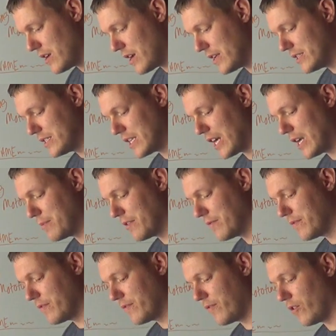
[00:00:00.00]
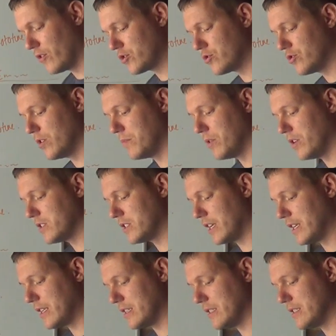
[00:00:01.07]
and type of four-stroke
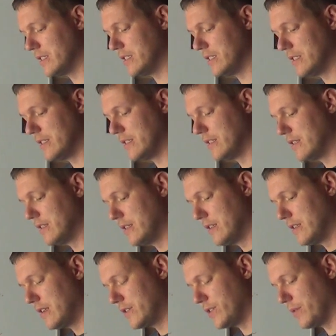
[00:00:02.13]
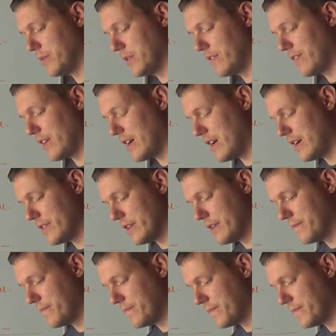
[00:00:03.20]
motorcycle. I don't believe that either.